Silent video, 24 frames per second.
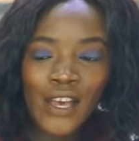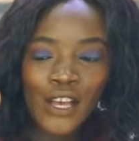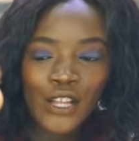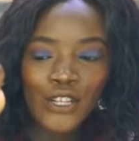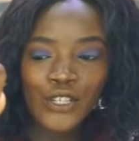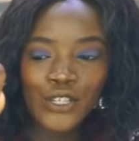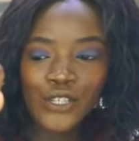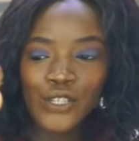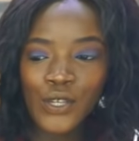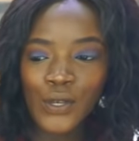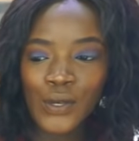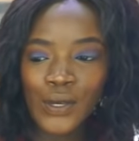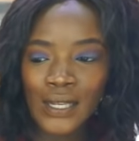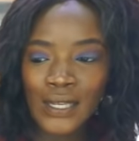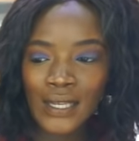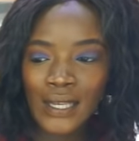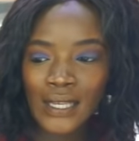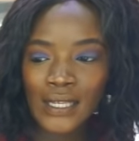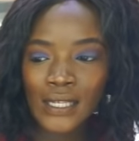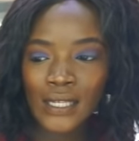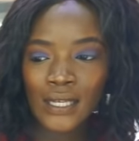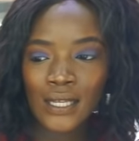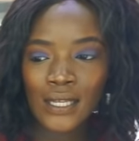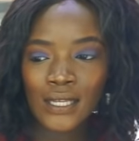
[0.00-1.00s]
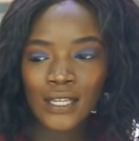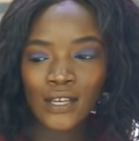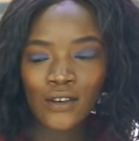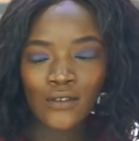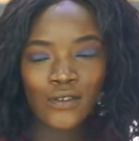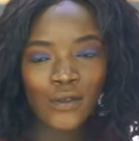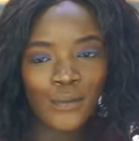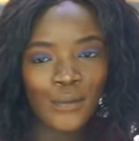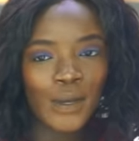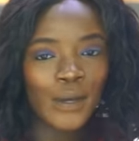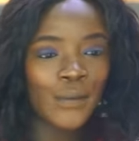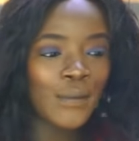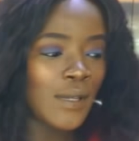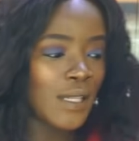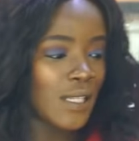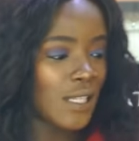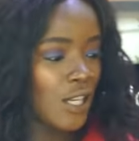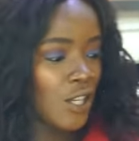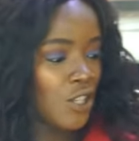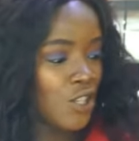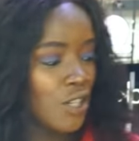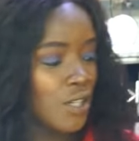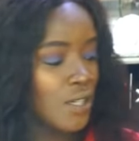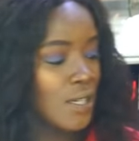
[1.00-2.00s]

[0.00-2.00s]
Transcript: just so you can get an idea of the pigmentation.